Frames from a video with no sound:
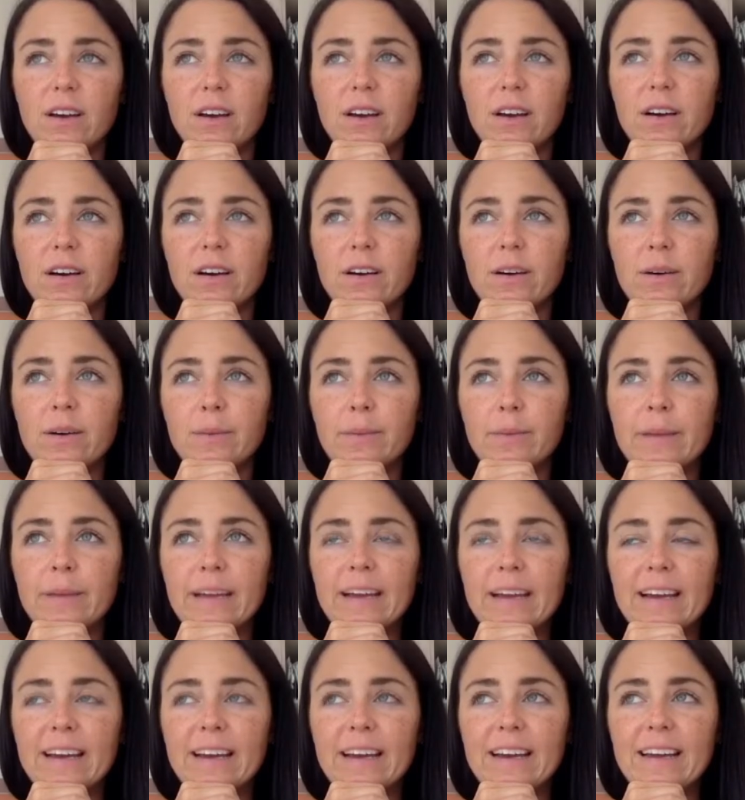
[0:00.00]
Oh
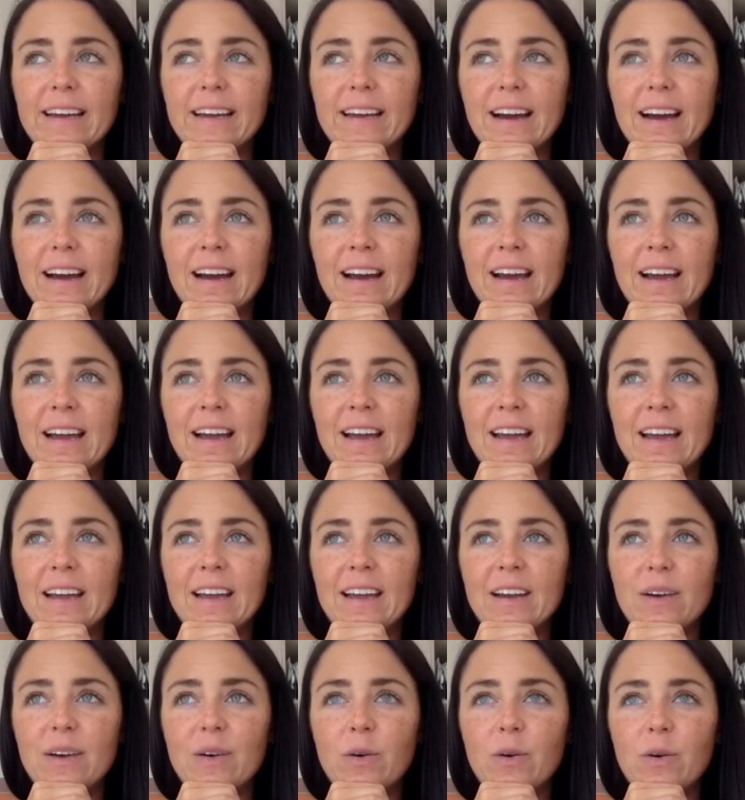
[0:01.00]
man, I
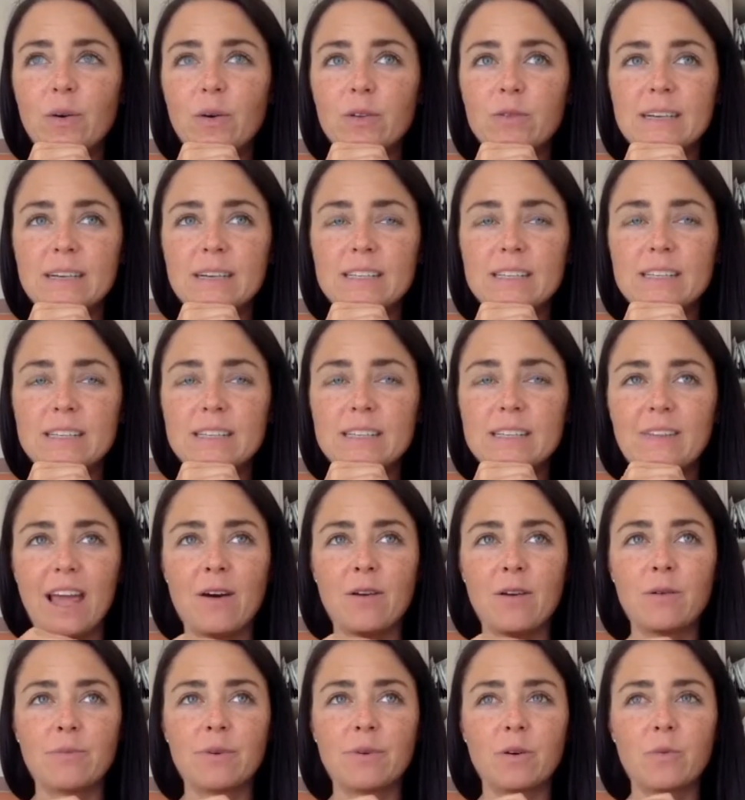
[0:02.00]
hold myself
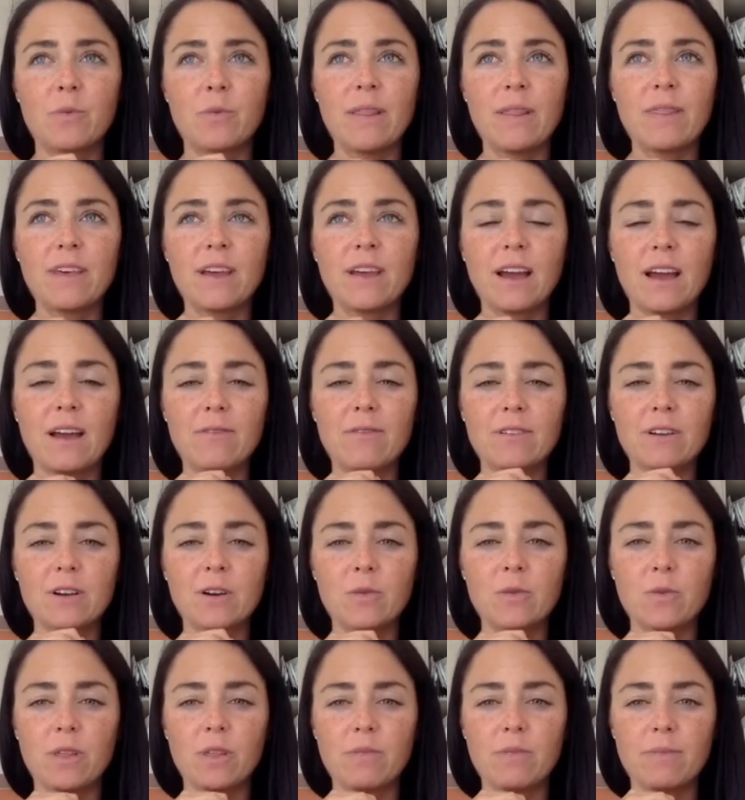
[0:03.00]
accountable. One thing I've
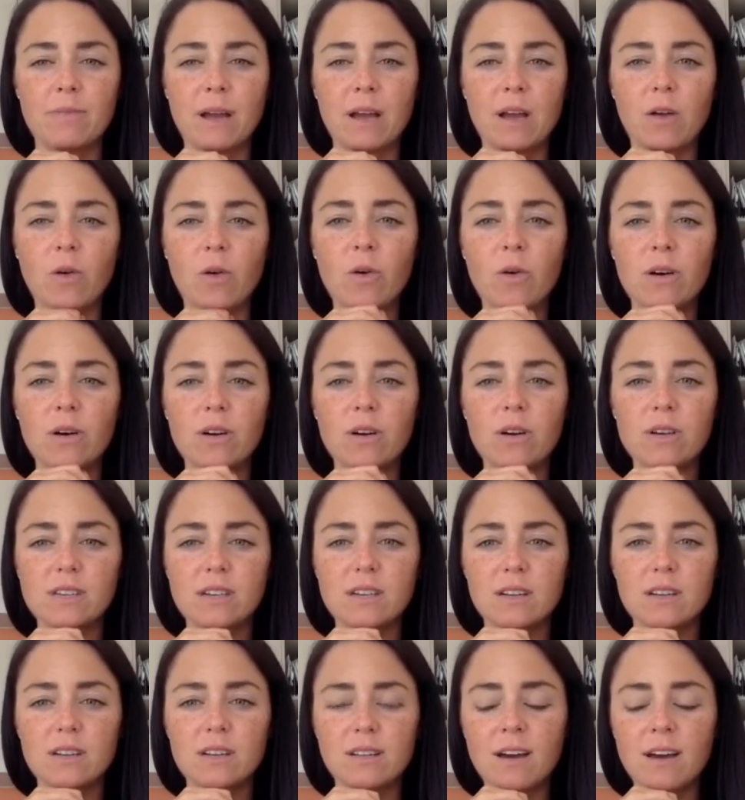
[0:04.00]
learned with my goals, and a
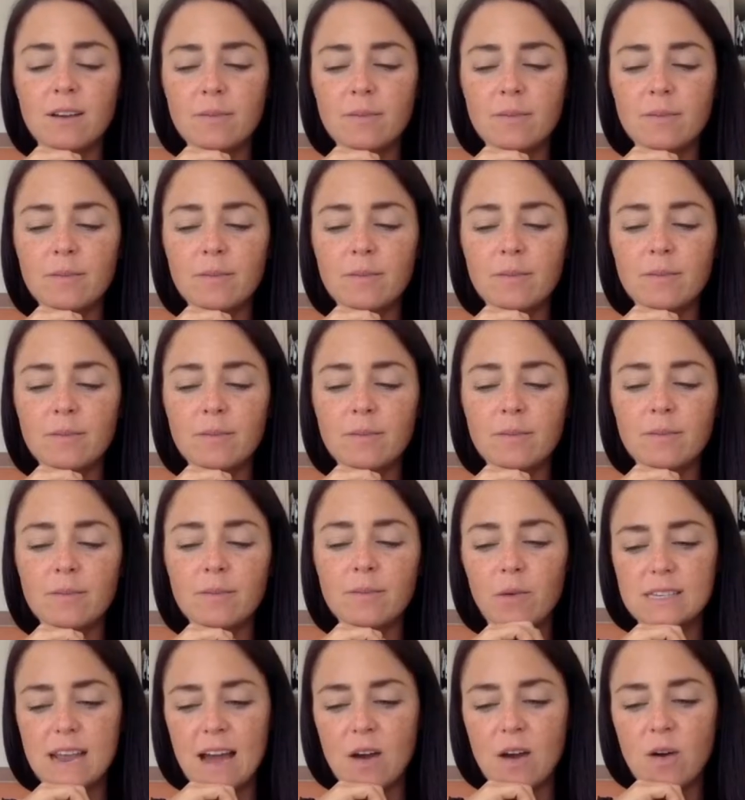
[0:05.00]
lot of my
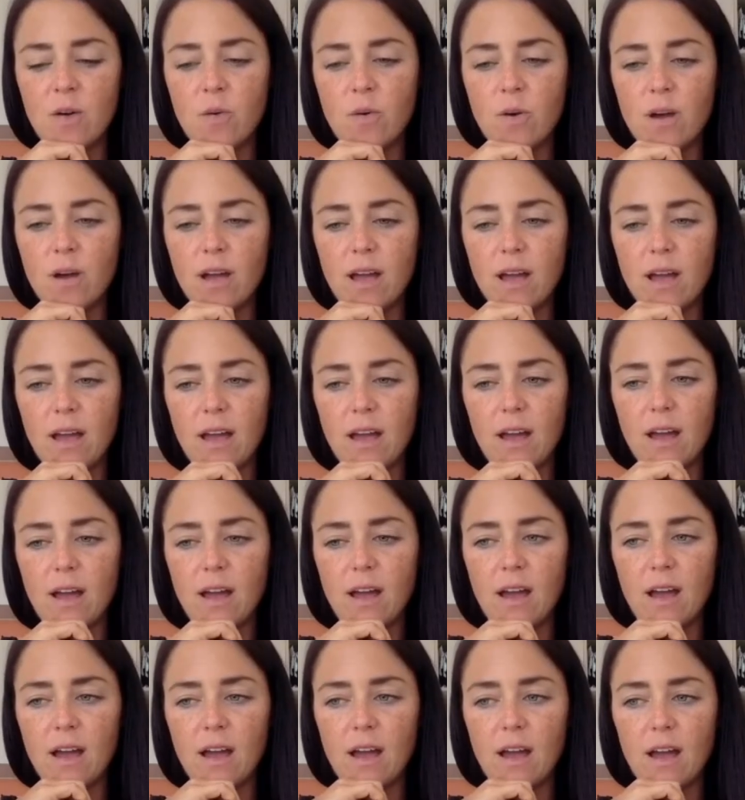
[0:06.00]
goals now,
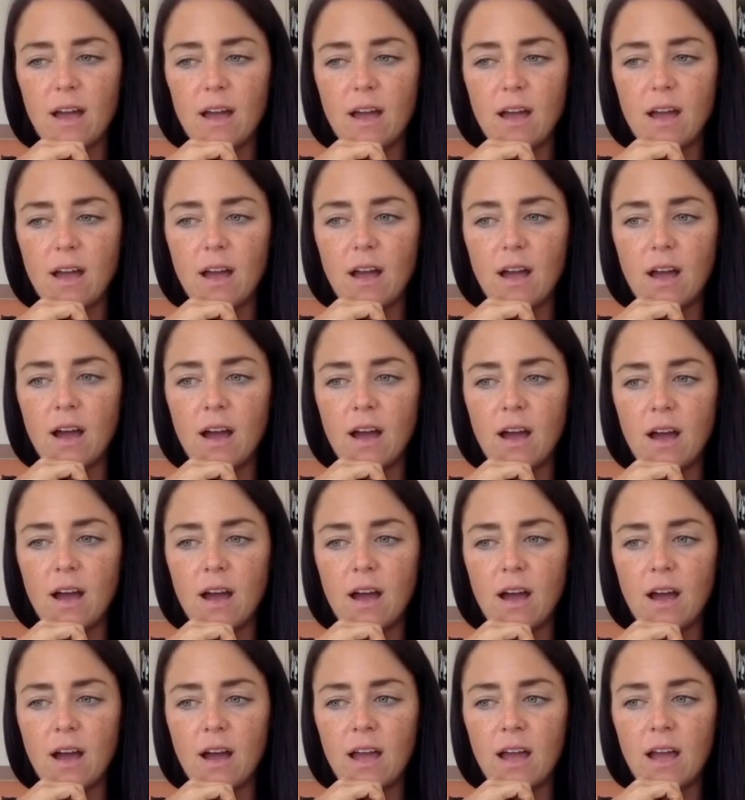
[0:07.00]

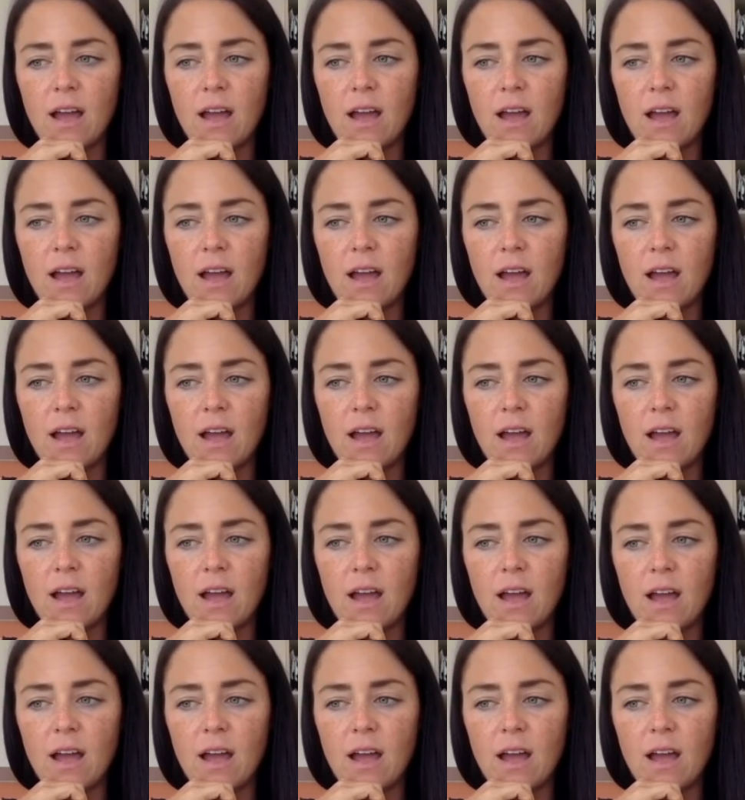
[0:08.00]
I